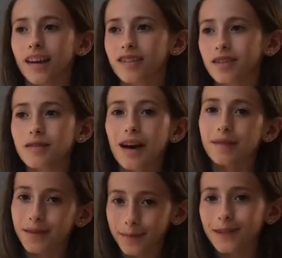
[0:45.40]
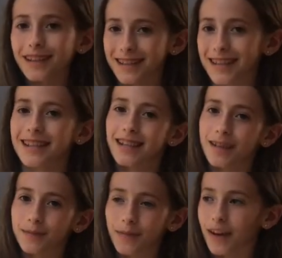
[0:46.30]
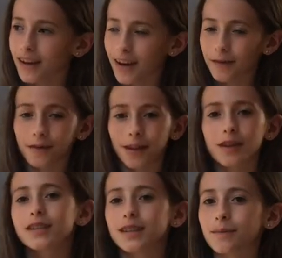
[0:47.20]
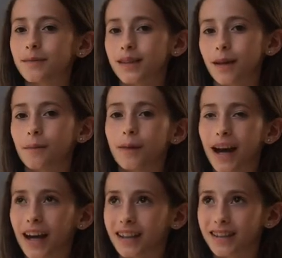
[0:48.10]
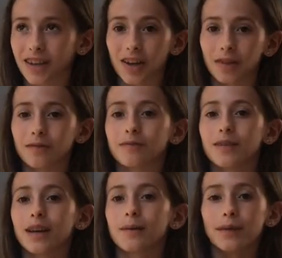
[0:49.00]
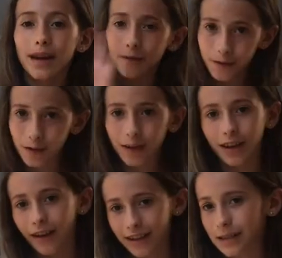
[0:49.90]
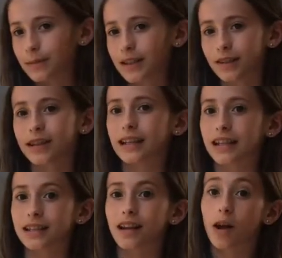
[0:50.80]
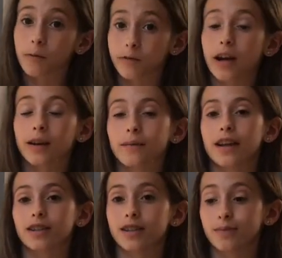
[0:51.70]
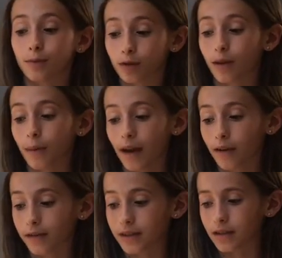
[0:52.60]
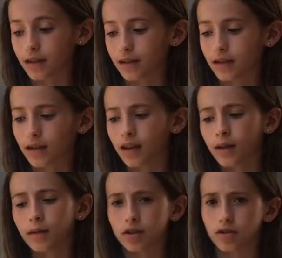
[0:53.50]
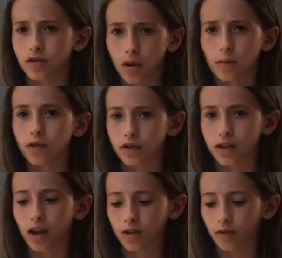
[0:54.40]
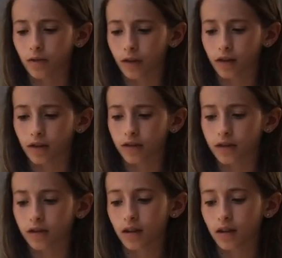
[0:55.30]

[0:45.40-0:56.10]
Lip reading: do have smaller scissors, but I've lost them somewhere. But if you're going to be doing this, then I would recommend a smaller pair of scissors because you don't want to cut your fingers.